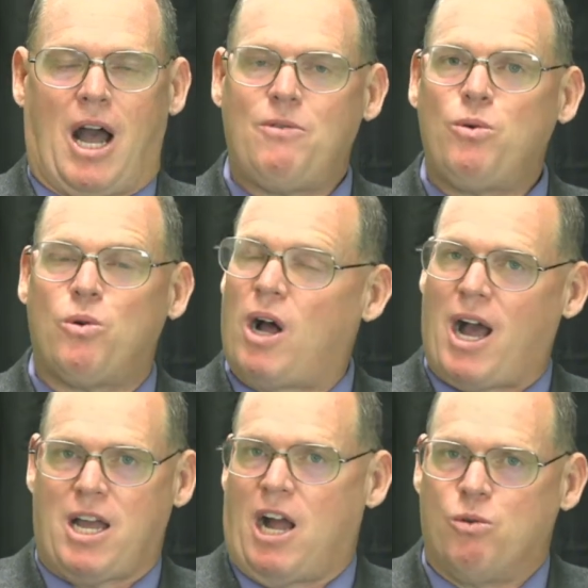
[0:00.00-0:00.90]
I
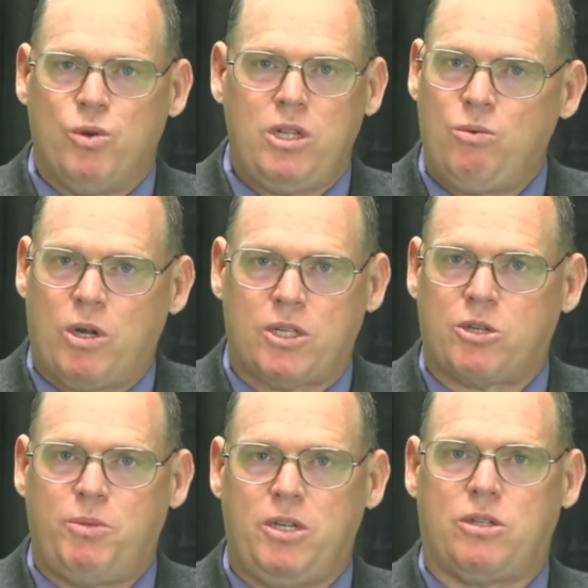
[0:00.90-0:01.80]
really want to
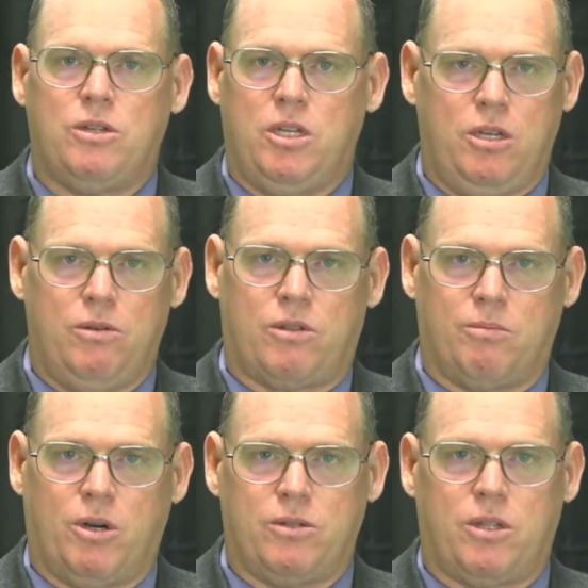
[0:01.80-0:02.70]
speak to the
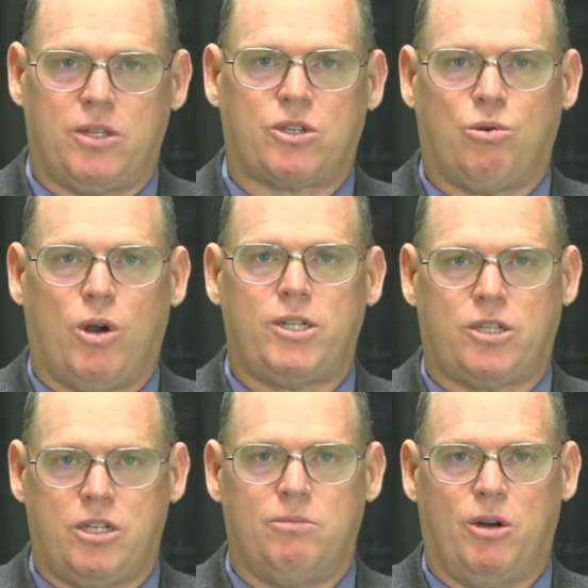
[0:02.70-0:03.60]
youth about this
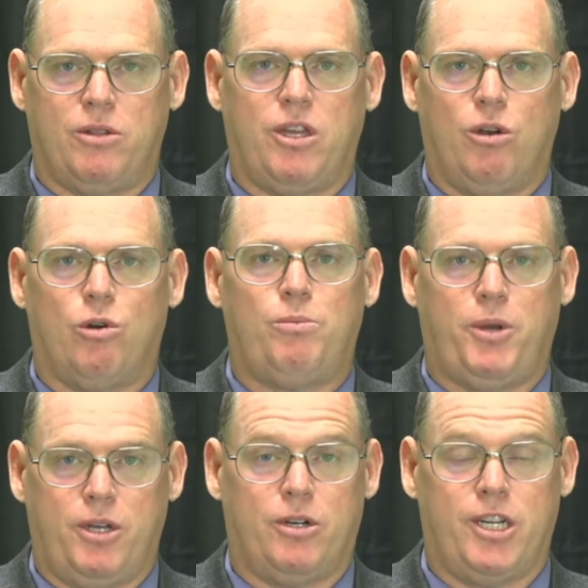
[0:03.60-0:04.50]
question about the
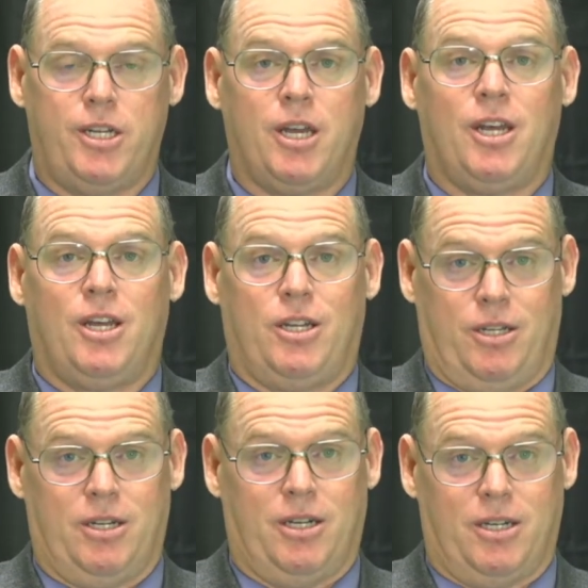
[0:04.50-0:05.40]
opioid
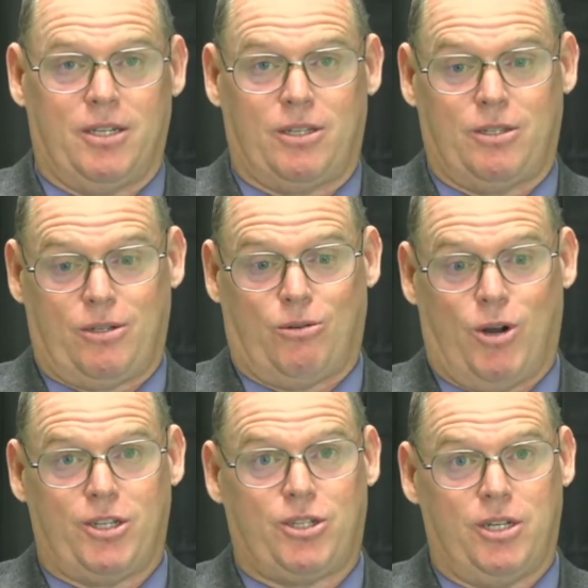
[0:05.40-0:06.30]

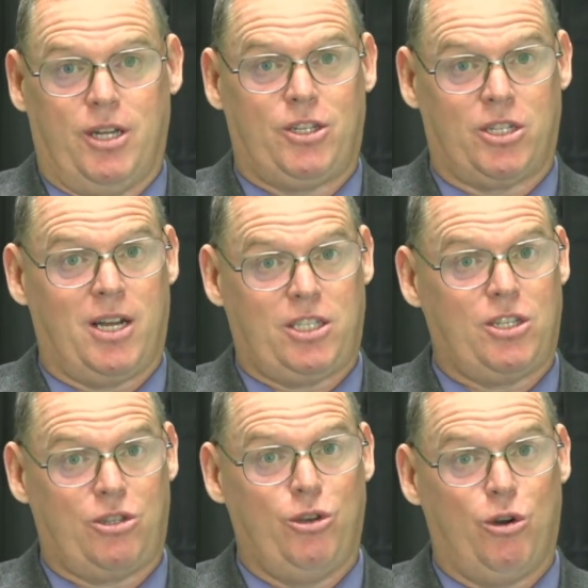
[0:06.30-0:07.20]
question. It's not
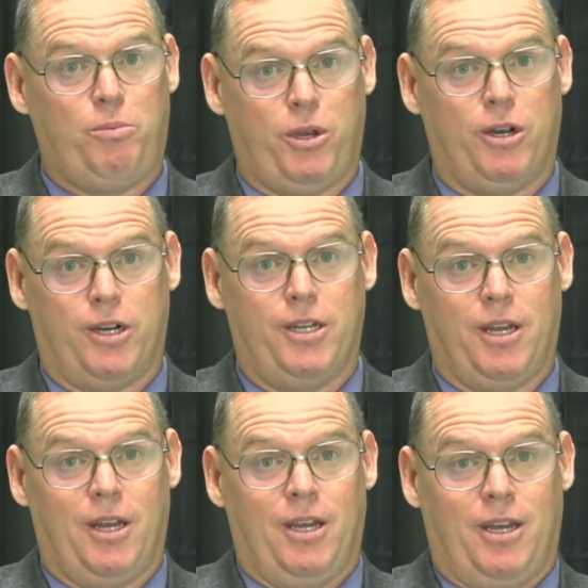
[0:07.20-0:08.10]
just the
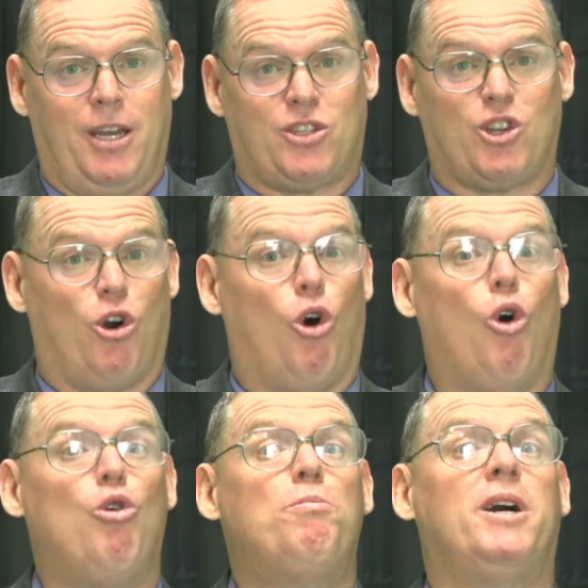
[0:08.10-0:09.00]
opioid. It's a
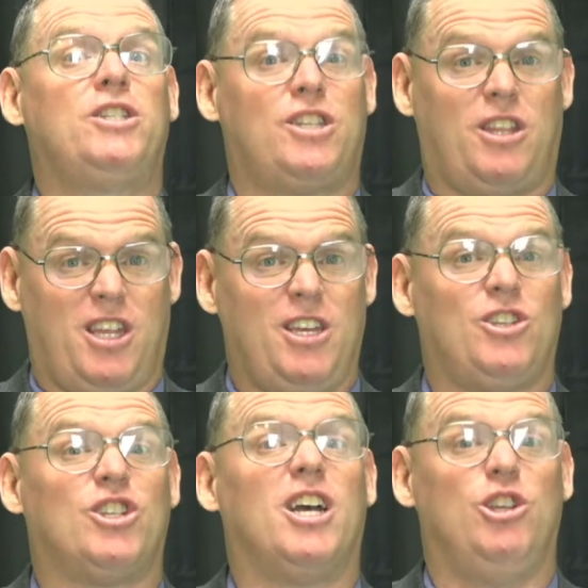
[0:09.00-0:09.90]
whole bunch of
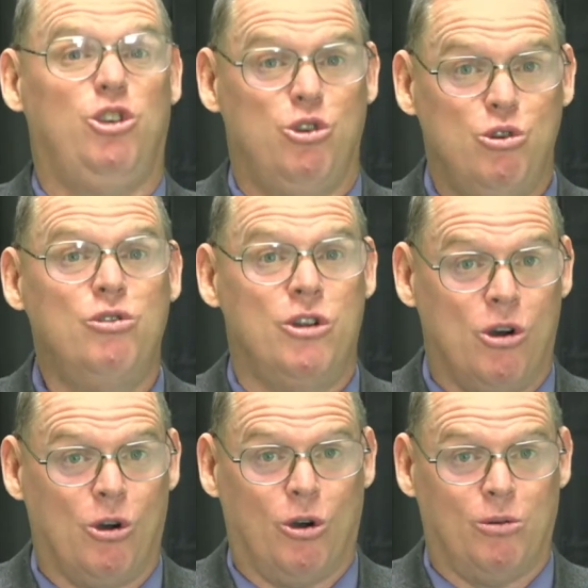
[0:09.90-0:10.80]
things that you
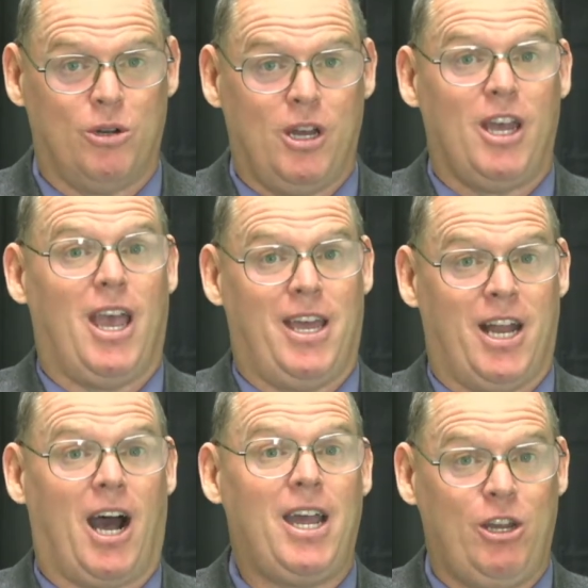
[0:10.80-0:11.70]
know
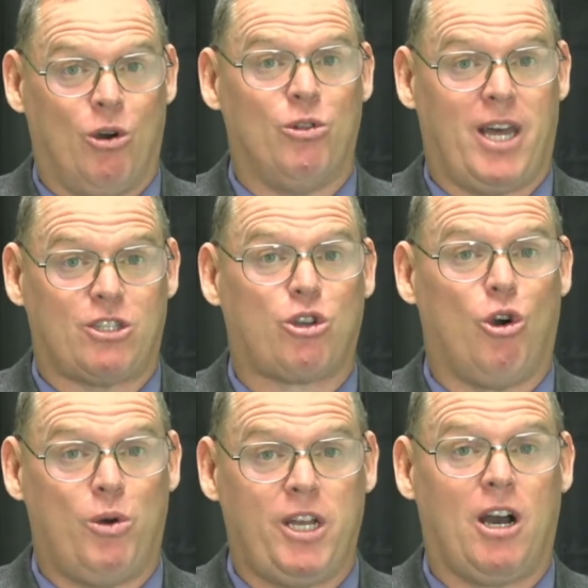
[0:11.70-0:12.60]
and I know that's
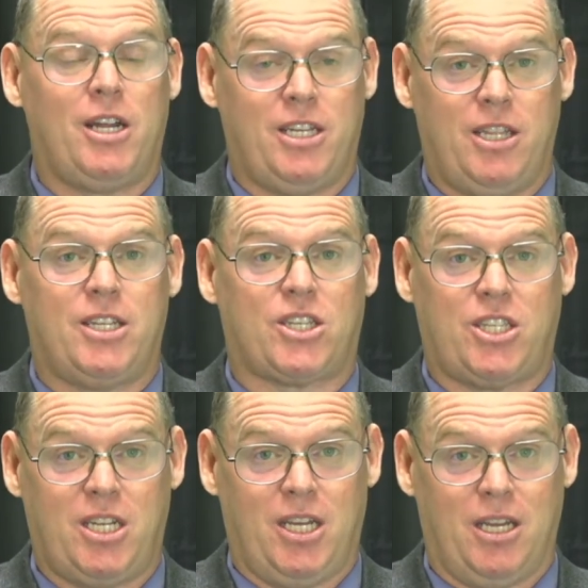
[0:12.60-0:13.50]
going on in this
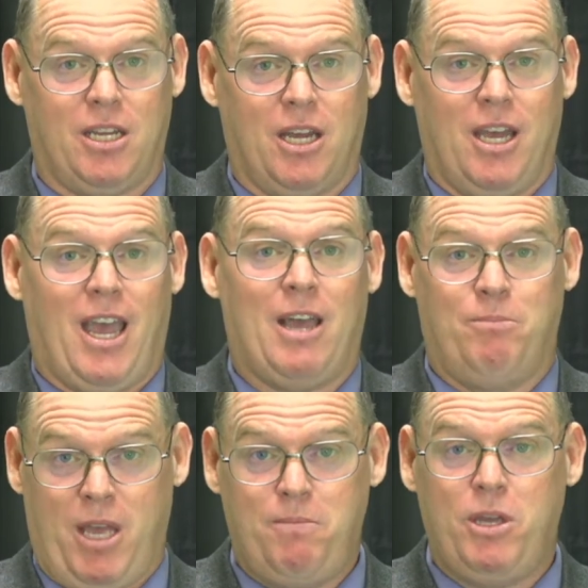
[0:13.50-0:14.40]
city.
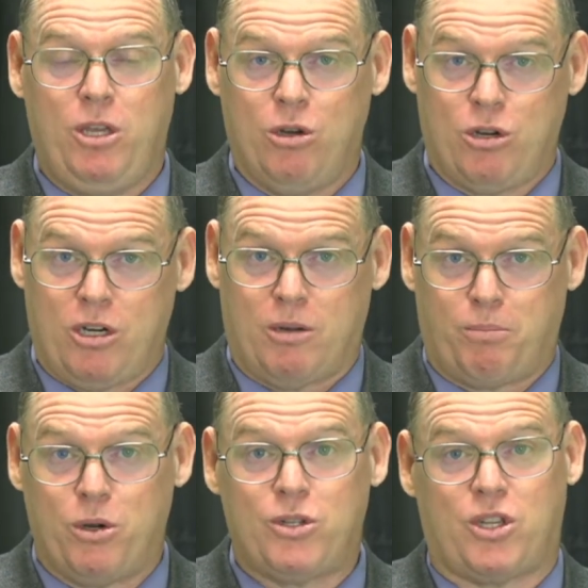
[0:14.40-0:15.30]
And maybe you're
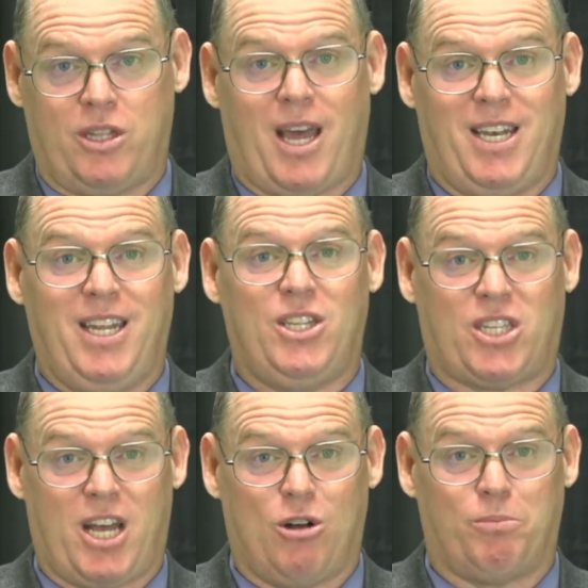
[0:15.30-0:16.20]
a person that
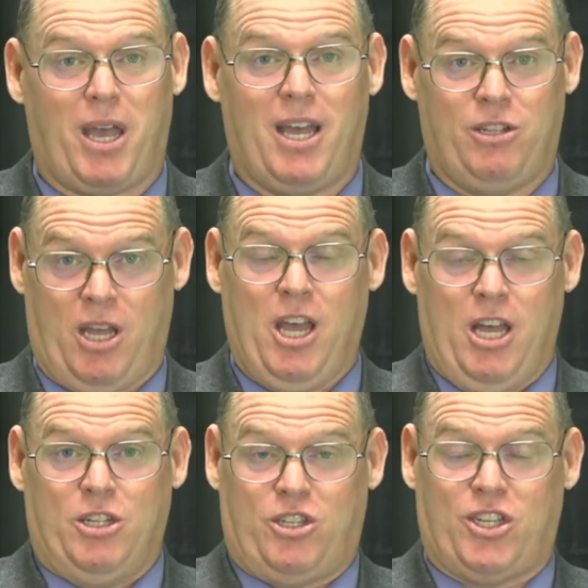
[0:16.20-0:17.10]
needs help. And
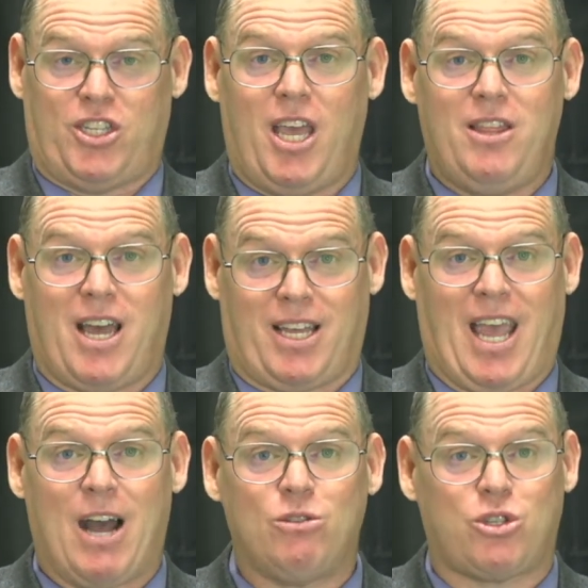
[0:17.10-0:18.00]
to say
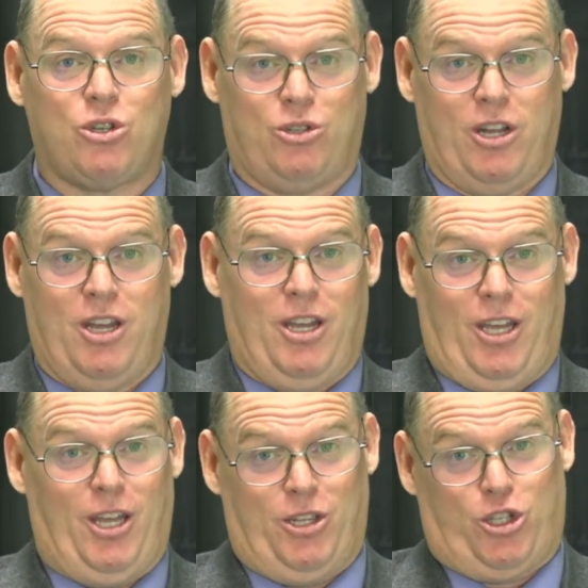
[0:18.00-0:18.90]
that council
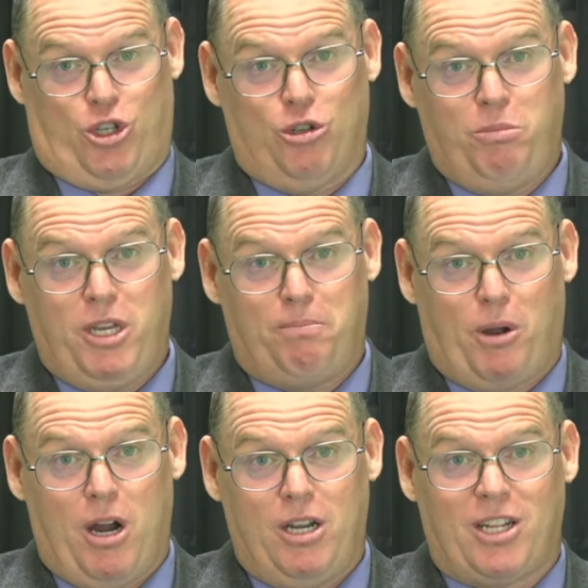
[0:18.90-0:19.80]
it should be a
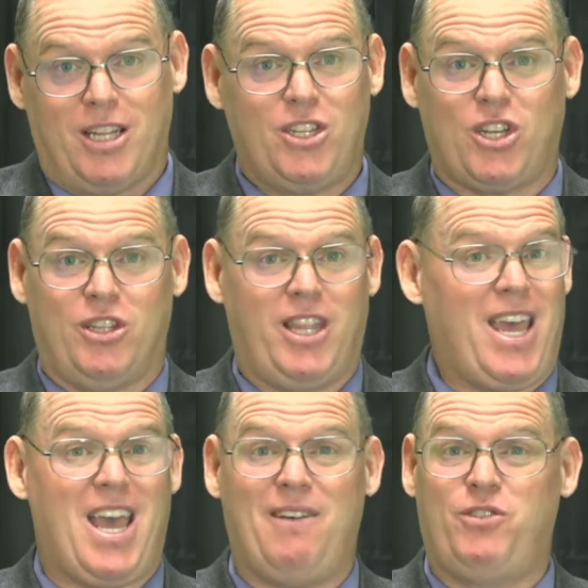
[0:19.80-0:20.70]
part, listen,
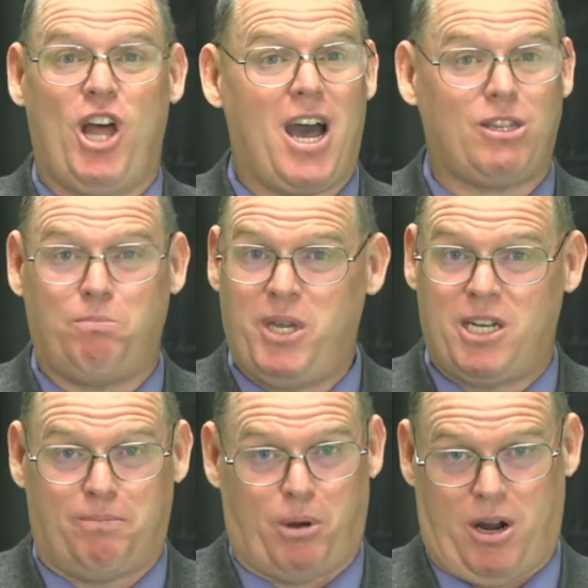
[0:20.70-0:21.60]
they have not
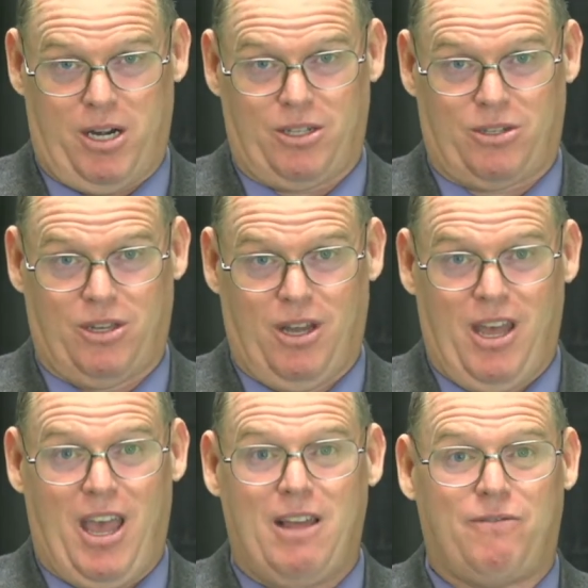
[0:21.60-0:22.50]
been a part.
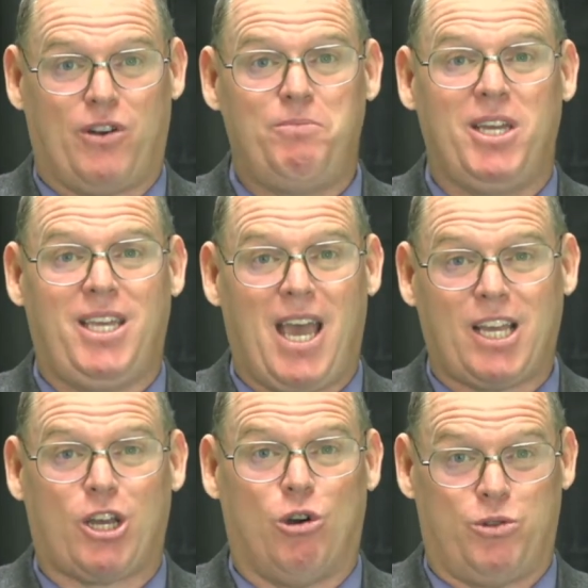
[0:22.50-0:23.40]
And from the
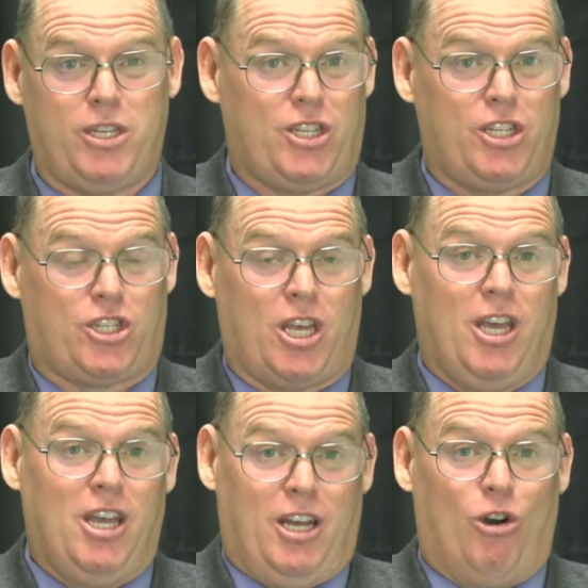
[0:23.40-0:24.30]
get-go, this is